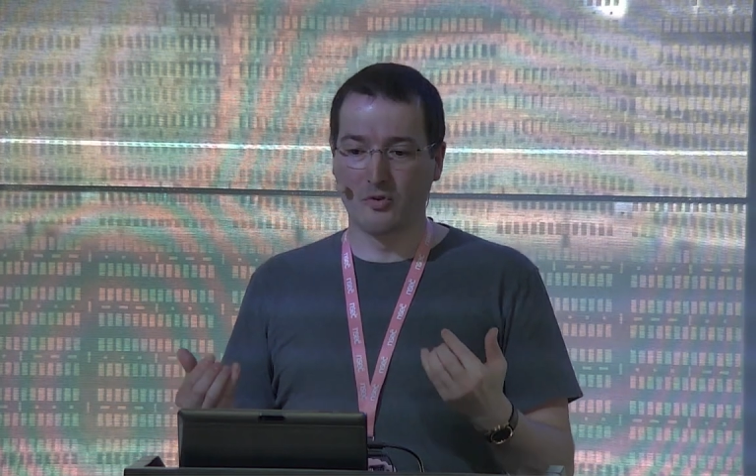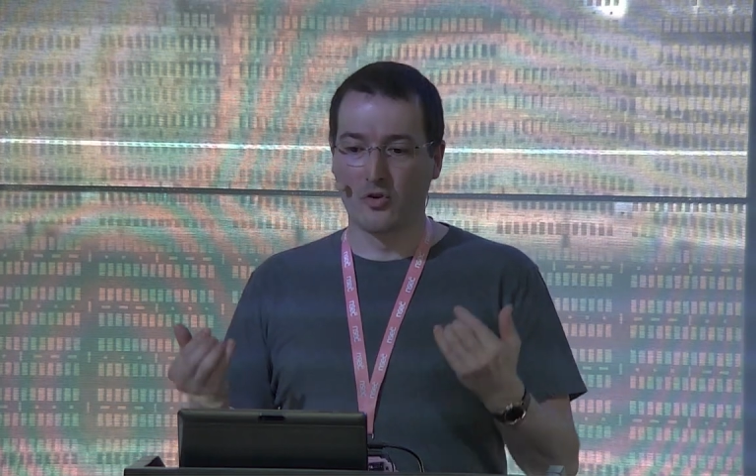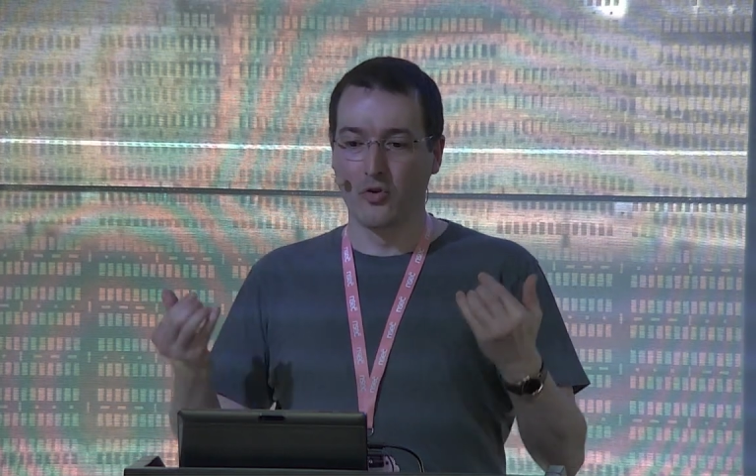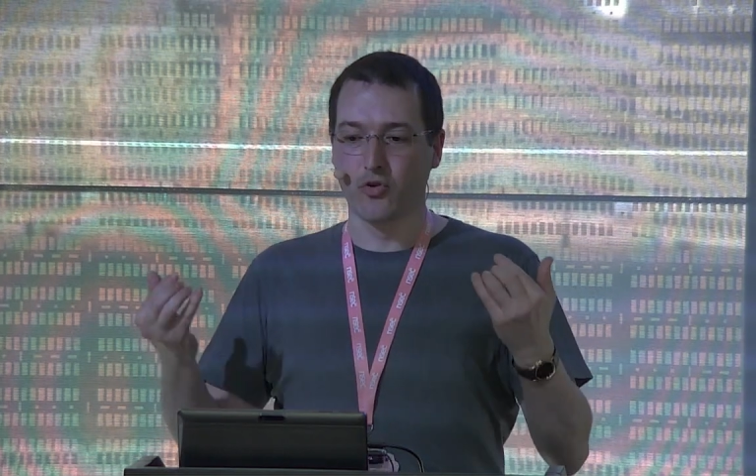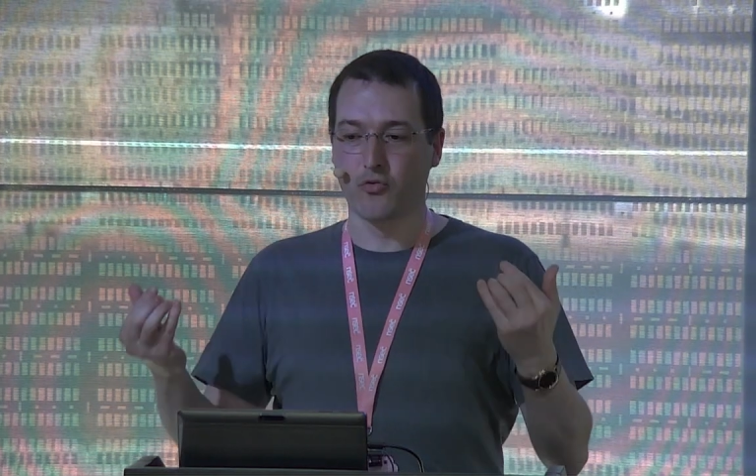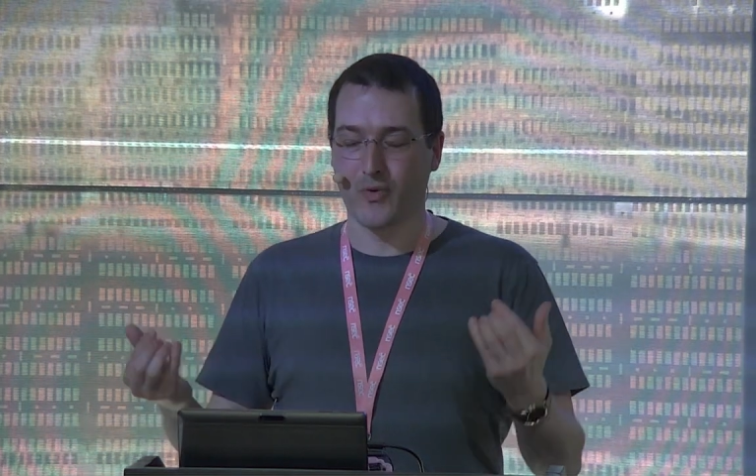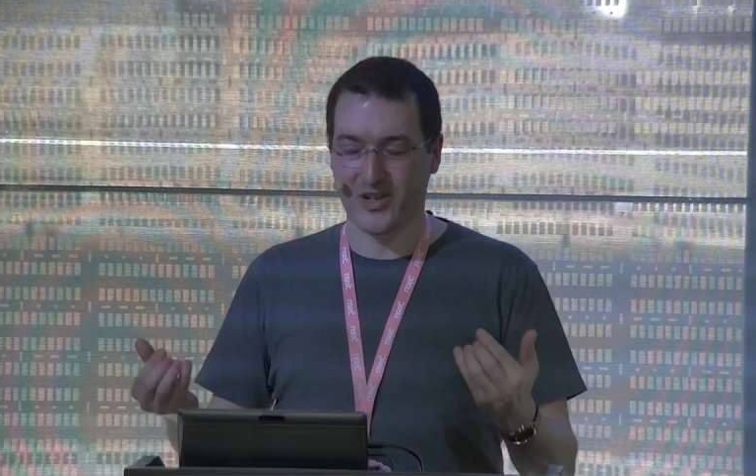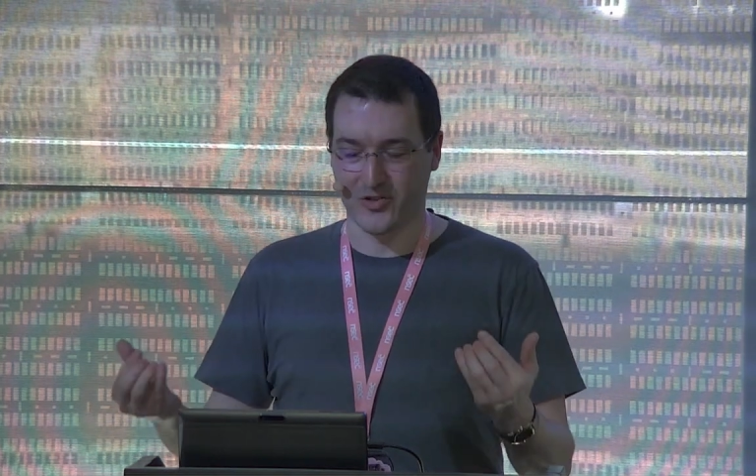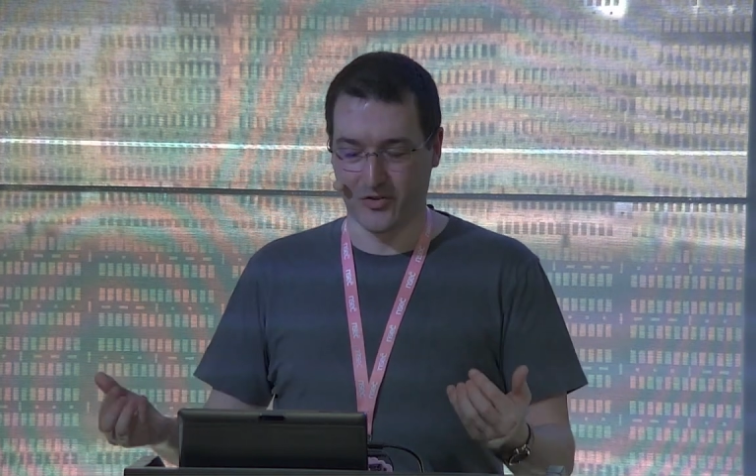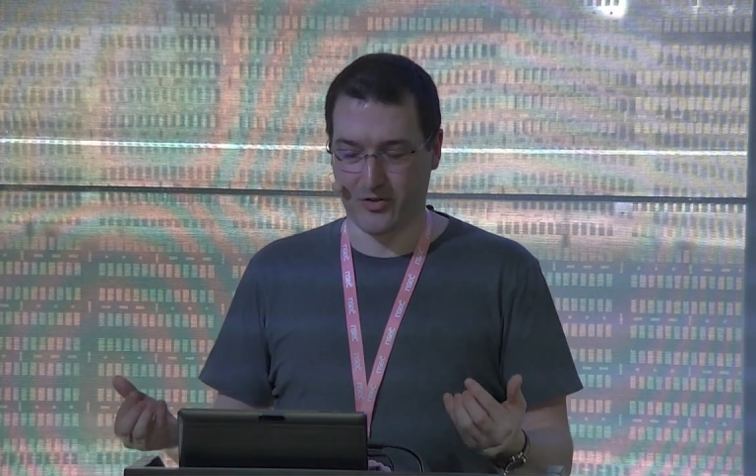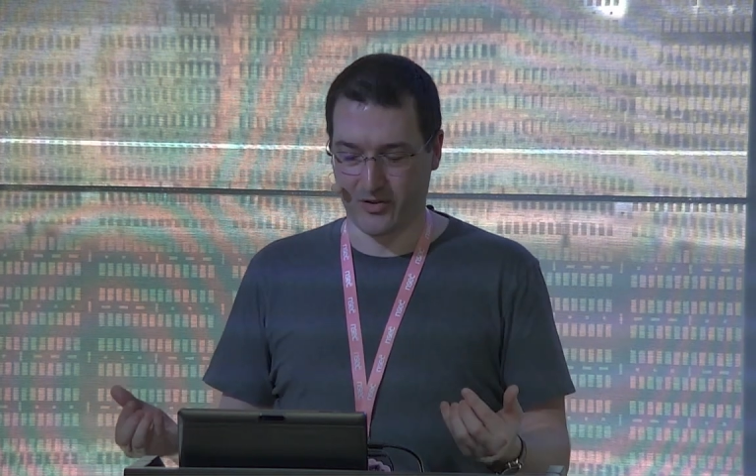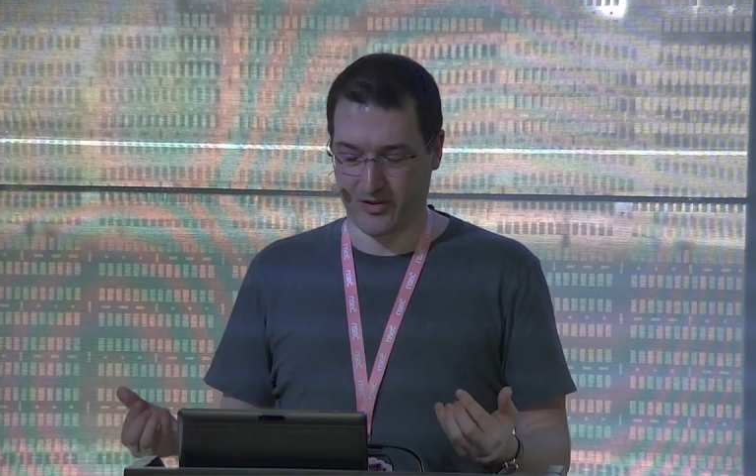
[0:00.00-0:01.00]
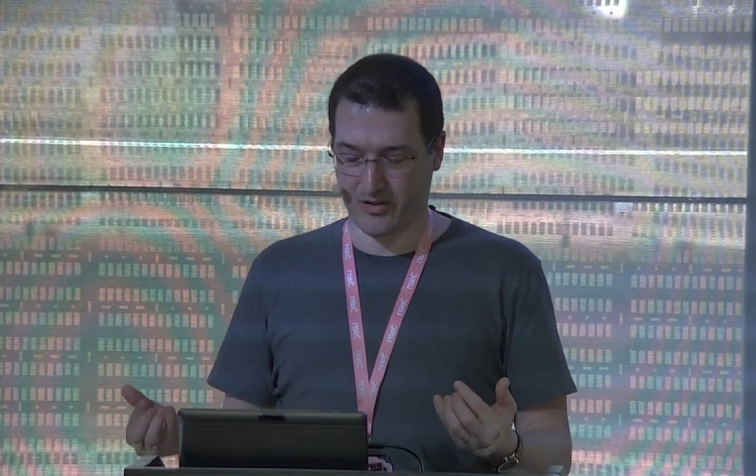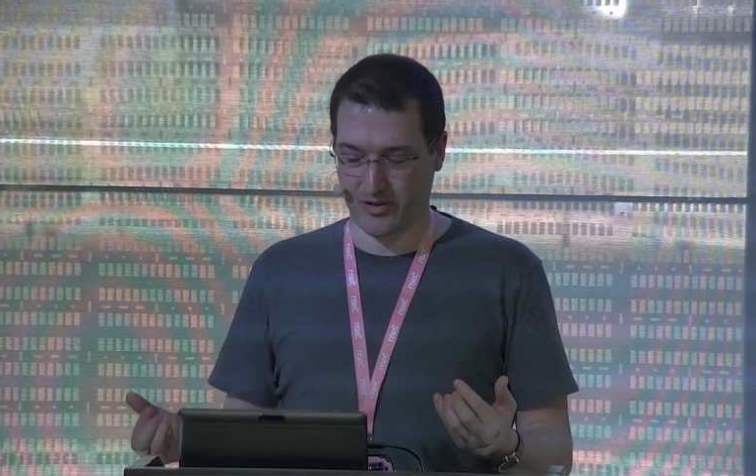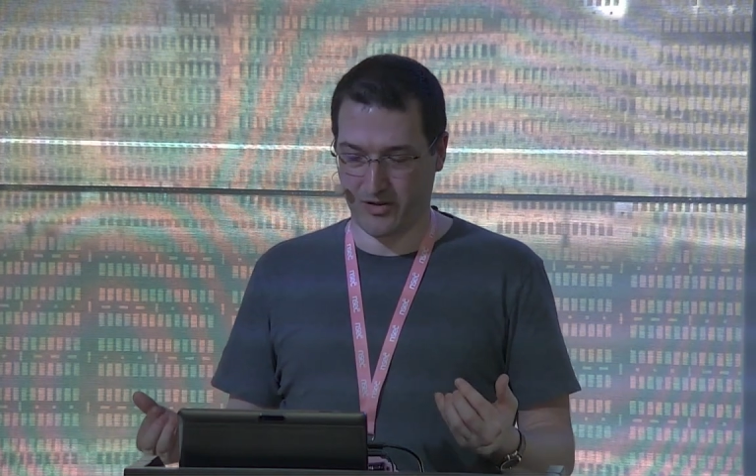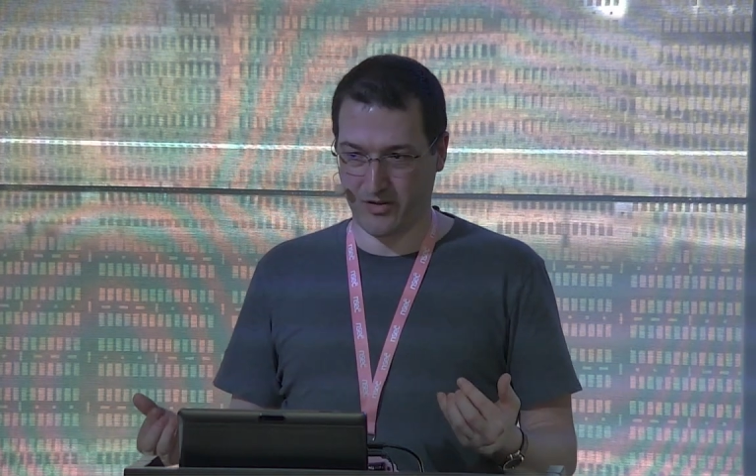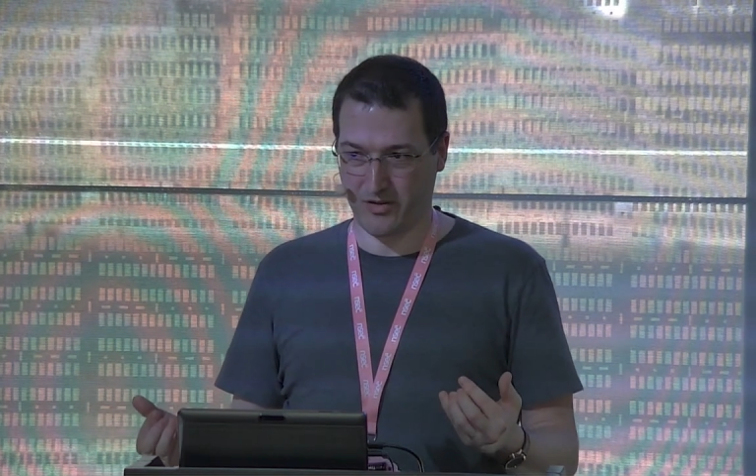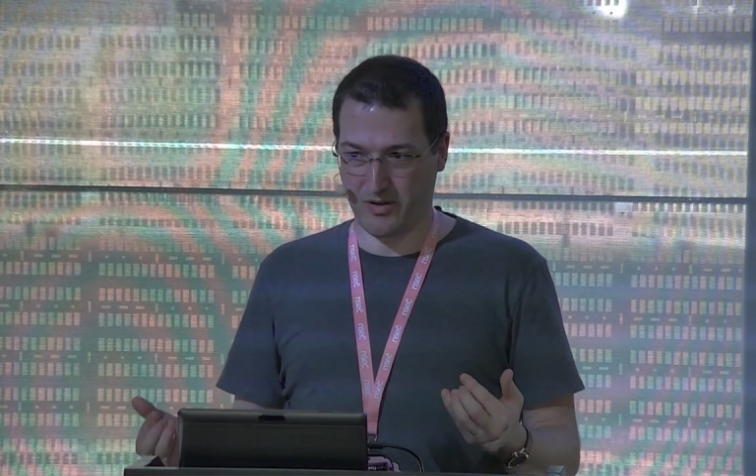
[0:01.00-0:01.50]
good rational
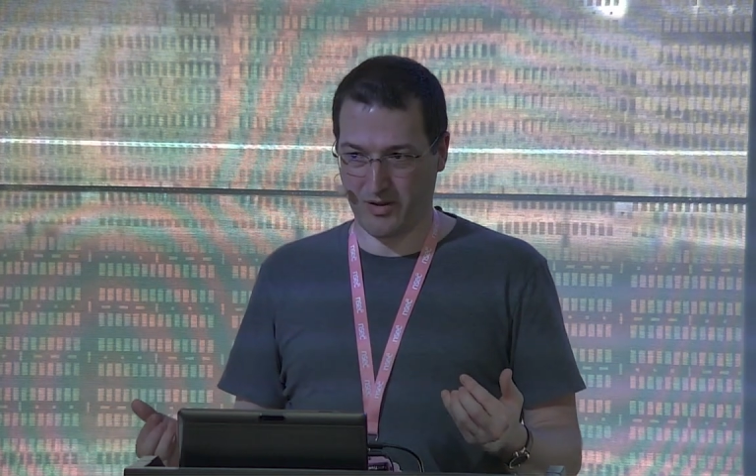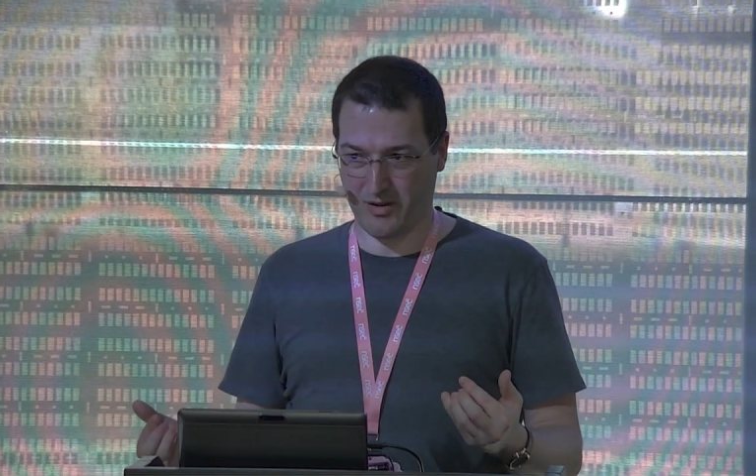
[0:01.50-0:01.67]
answer.